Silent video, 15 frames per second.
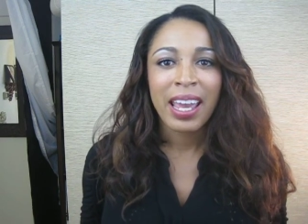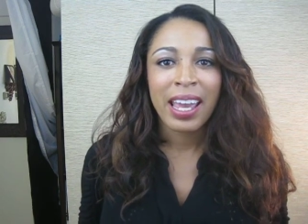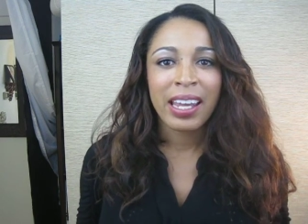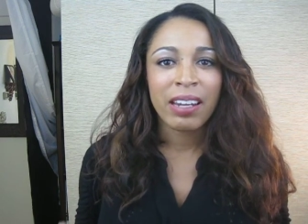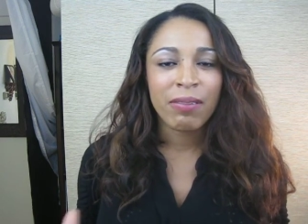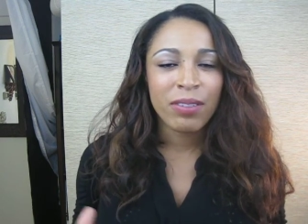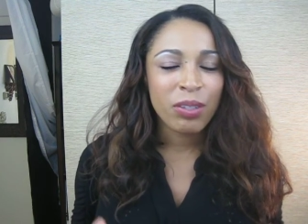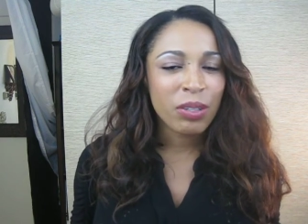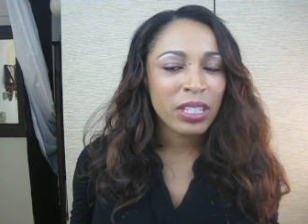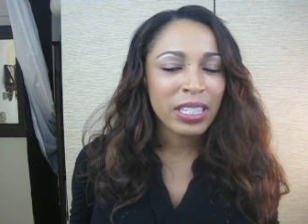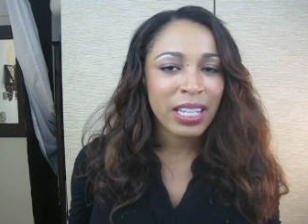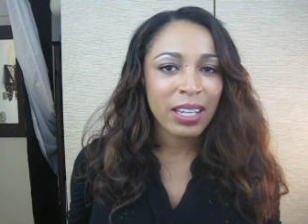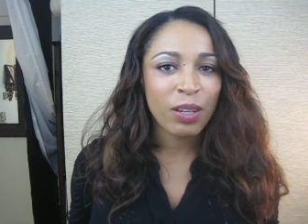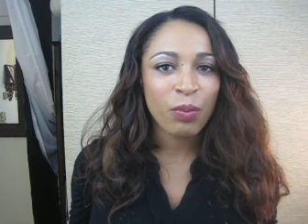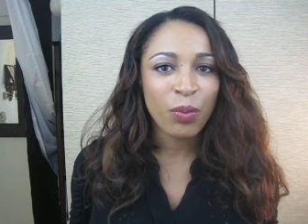And if you could
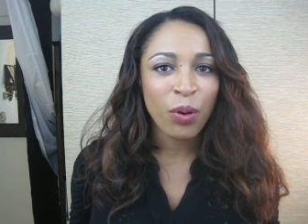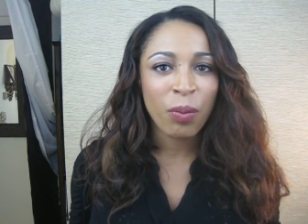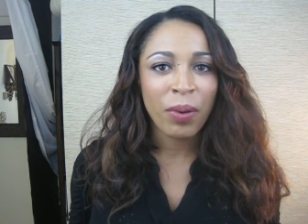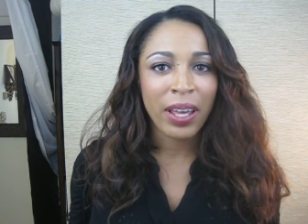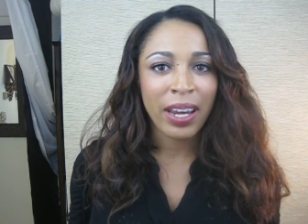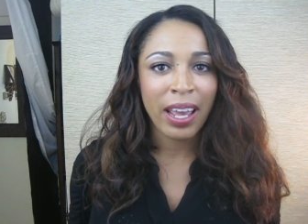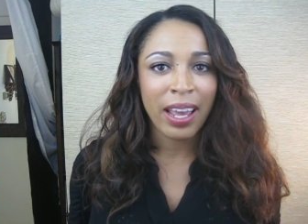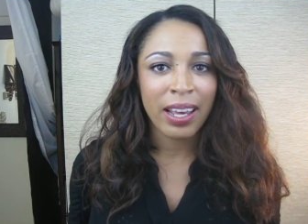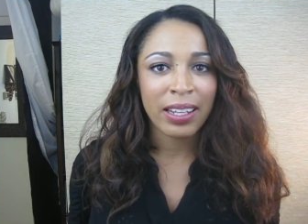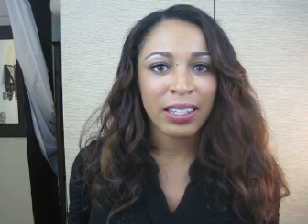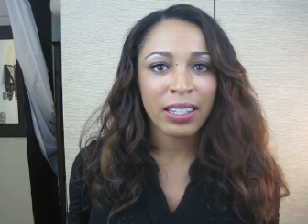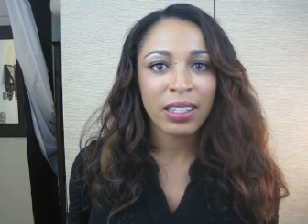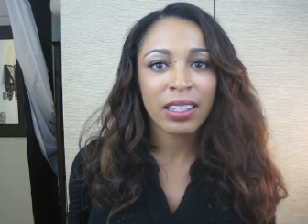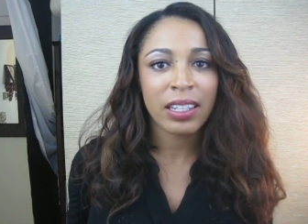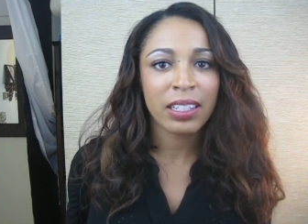take a moment and
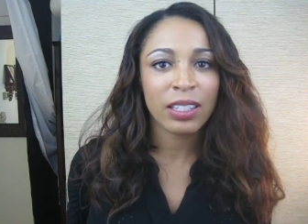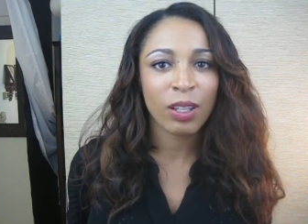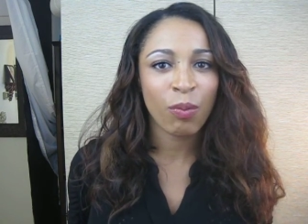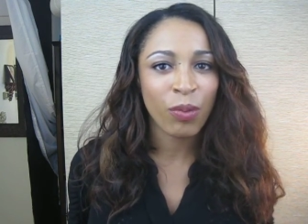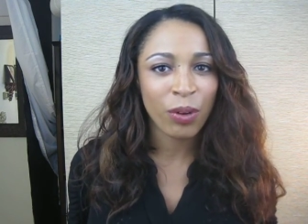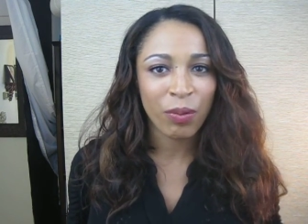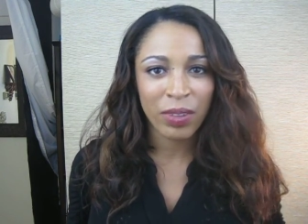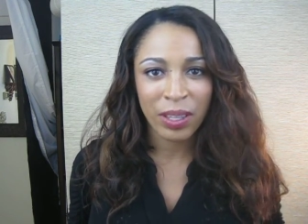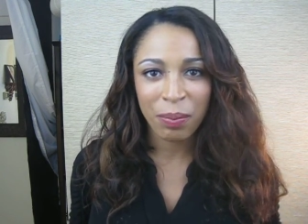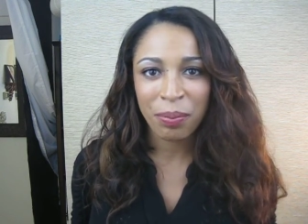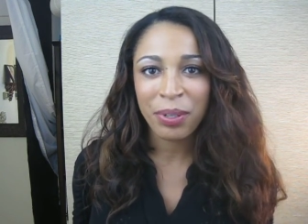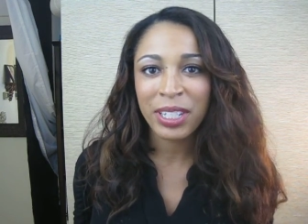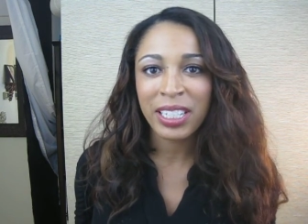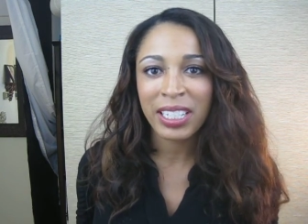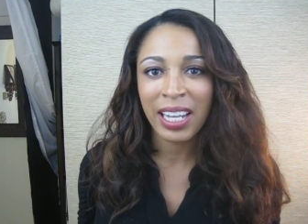look at someone with
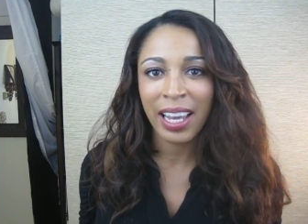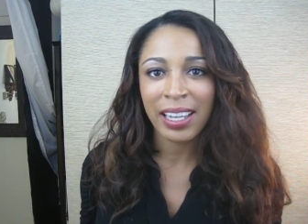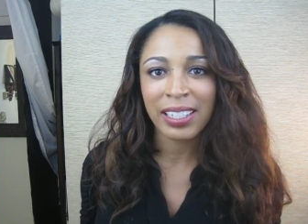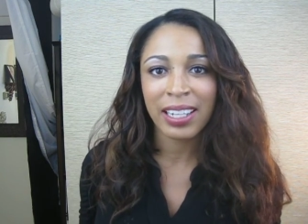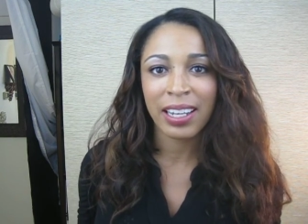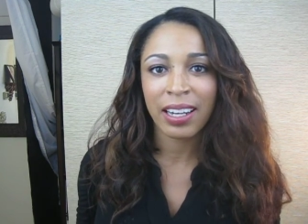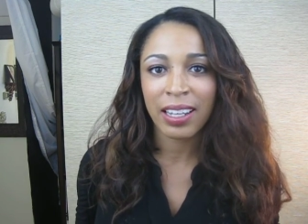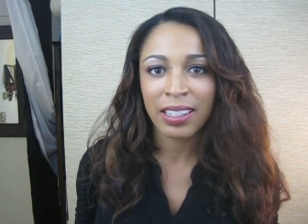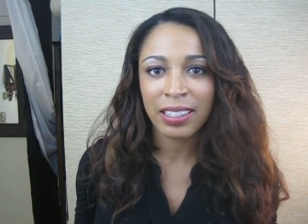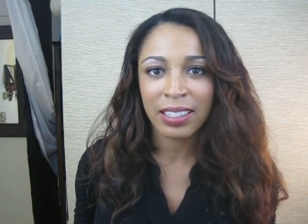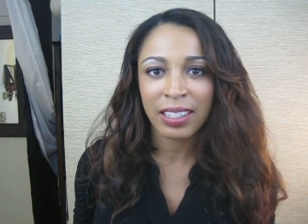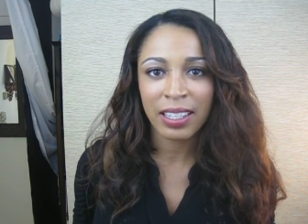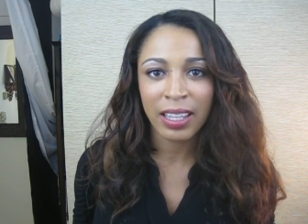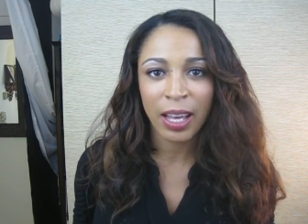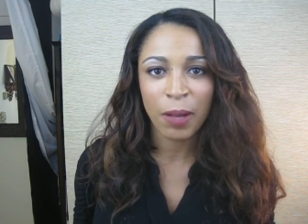appreciation and
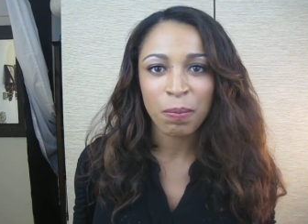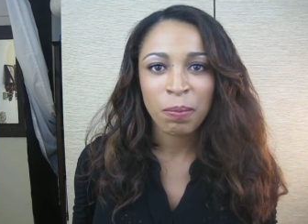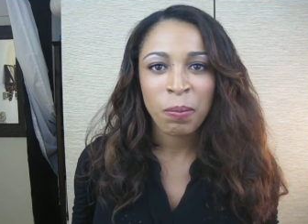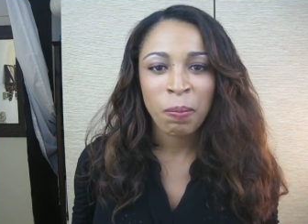see that,